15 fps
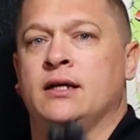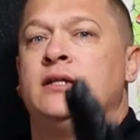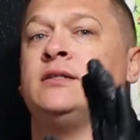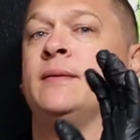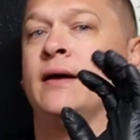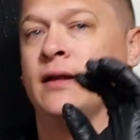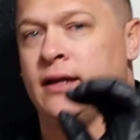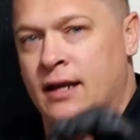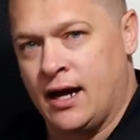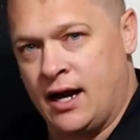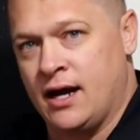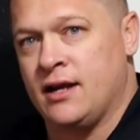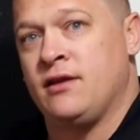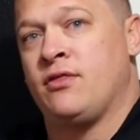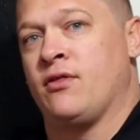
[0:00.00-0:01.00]
It's about
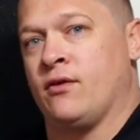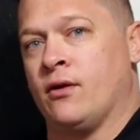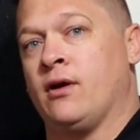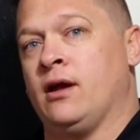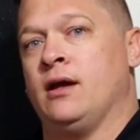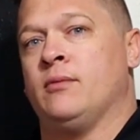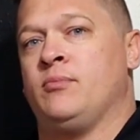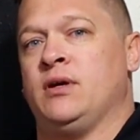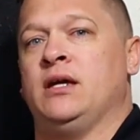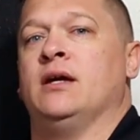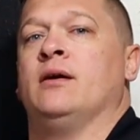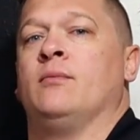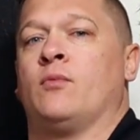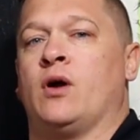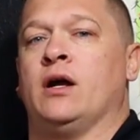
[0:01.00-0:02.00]
9:30
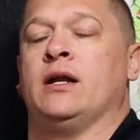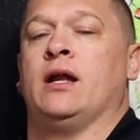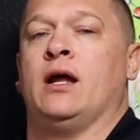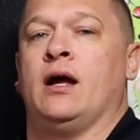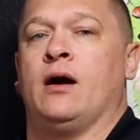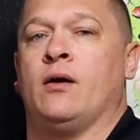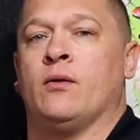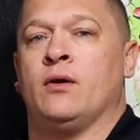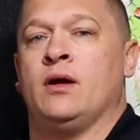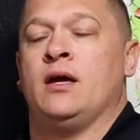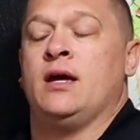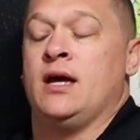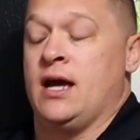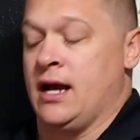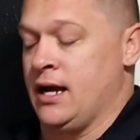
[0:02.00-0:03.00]
p.m. right now,
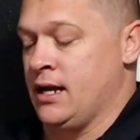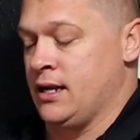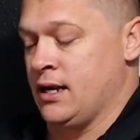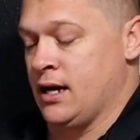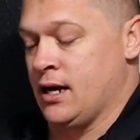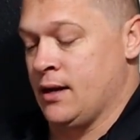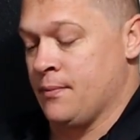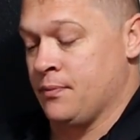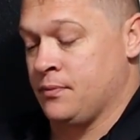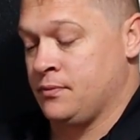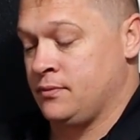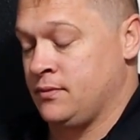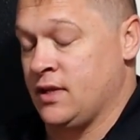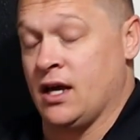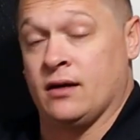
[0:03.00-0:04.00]
and
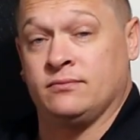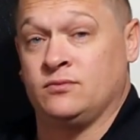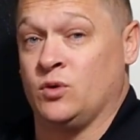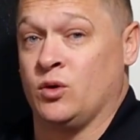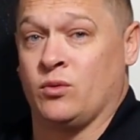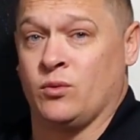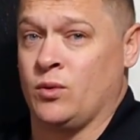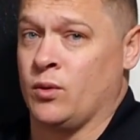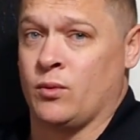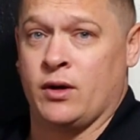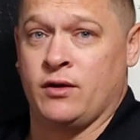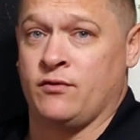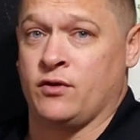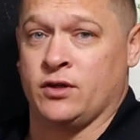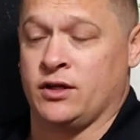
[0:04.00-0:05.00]
yeah, we're
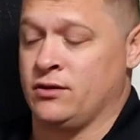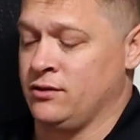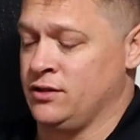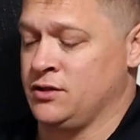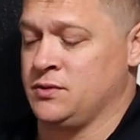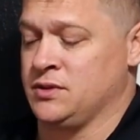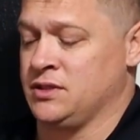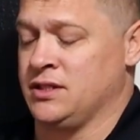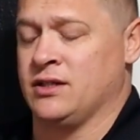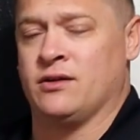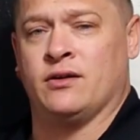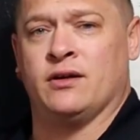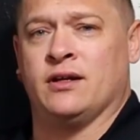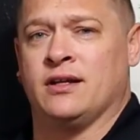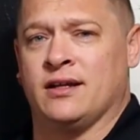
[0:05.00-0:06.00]
ready for dinner. This was
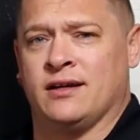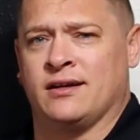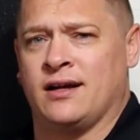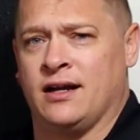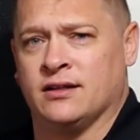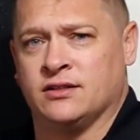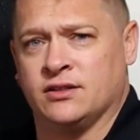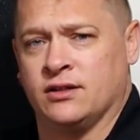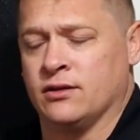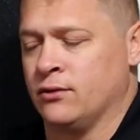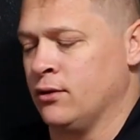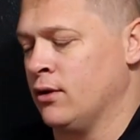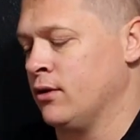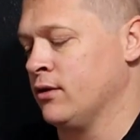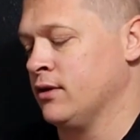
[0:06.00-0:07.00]
dinner, and it kind of took a
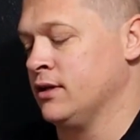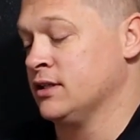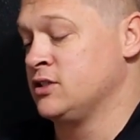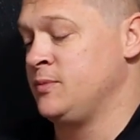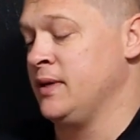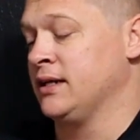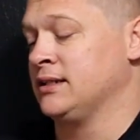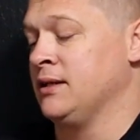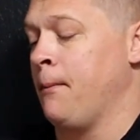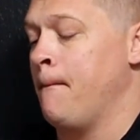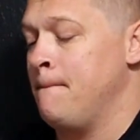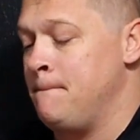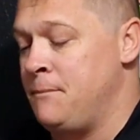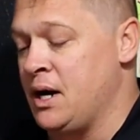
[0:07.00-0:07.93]
little longer than expected.